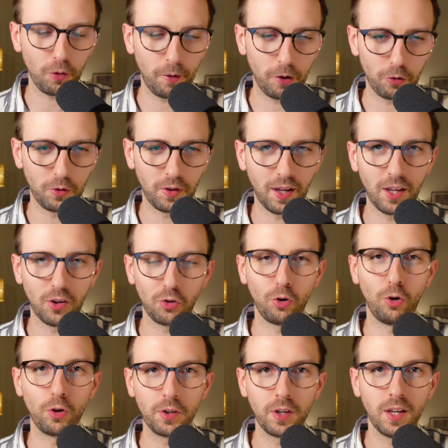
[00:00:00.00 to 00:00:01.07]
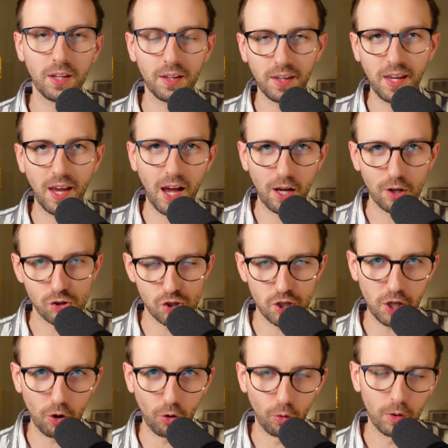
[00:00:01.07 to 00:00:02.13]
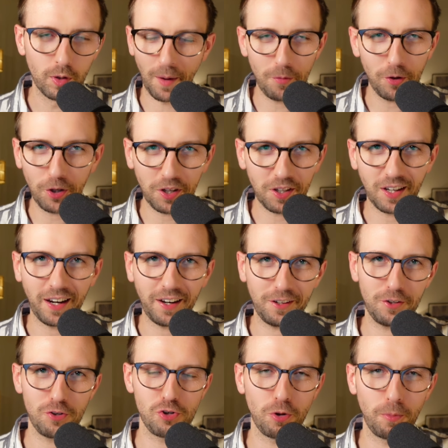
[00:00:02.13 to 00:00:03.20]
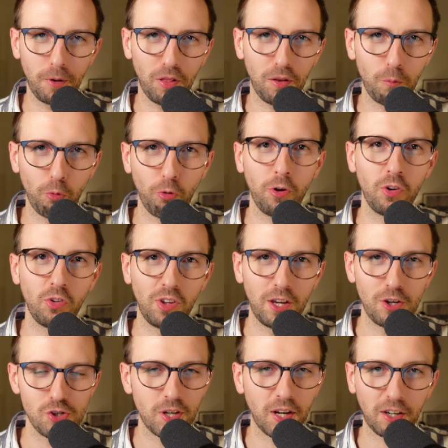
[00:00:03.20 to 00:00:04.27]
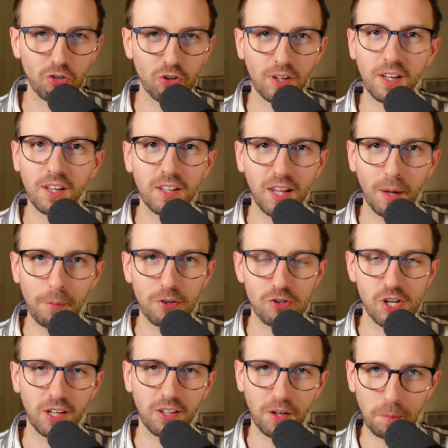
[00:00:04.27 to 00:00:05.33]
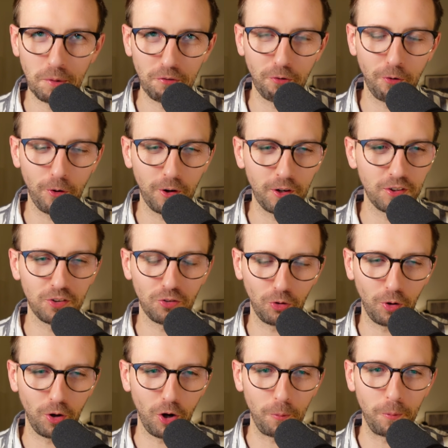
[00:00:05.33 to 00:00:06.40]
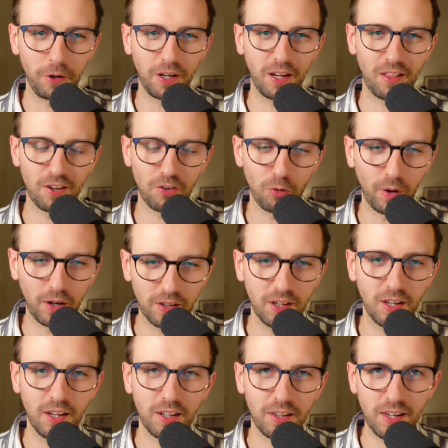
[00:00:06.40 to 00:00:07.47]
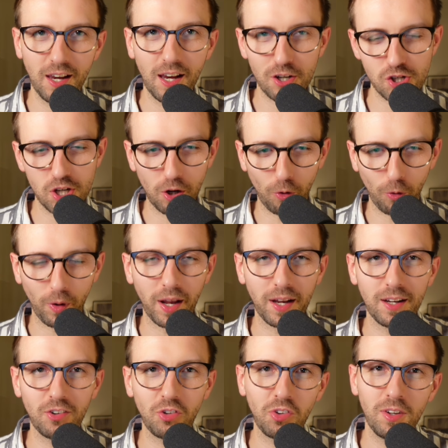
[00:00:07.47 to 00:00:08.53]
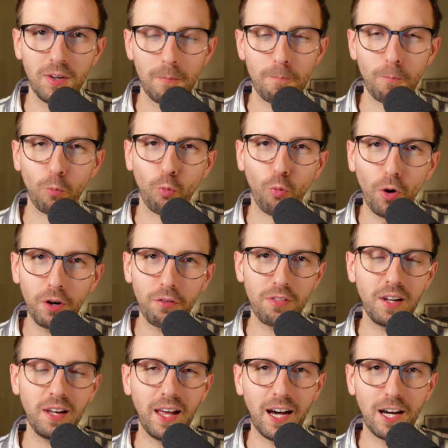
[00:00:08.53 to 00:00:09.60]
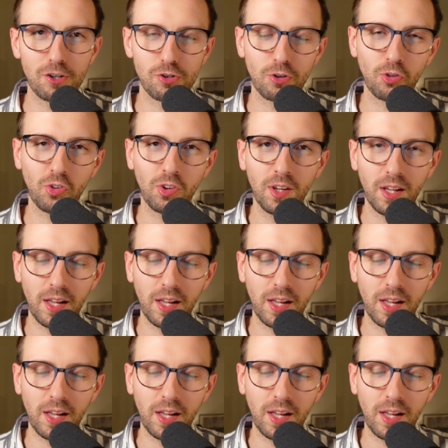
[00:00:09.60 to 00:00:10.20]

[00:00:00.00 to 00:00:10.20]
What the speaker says: about today is called Diageo. I'm not entirely sure about the pronunciation, I actually double checked it beforehand, so I hope I get this right. Diageo, and it's one of the largest